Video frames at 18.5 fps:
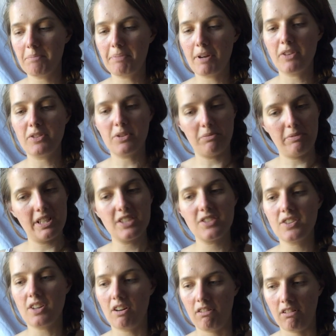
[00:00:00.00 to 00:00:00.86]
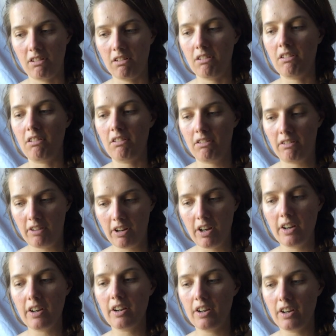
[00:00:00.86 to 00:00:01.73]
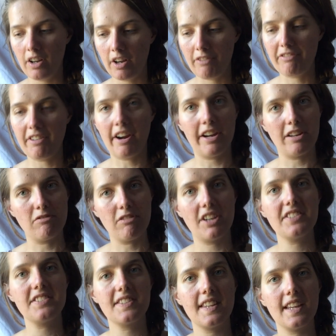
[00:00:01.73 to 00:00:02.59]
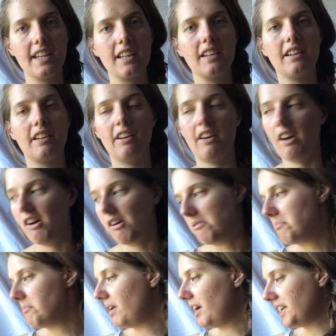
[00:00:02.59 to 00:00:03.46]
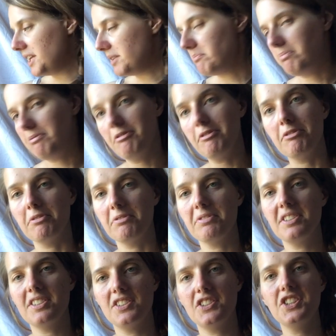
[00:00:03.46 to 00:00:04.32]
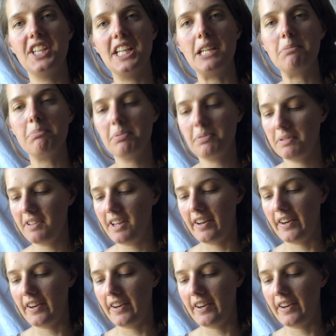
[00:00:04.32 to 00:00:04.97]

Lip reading: both of which are a very rustic, unimproved sheep.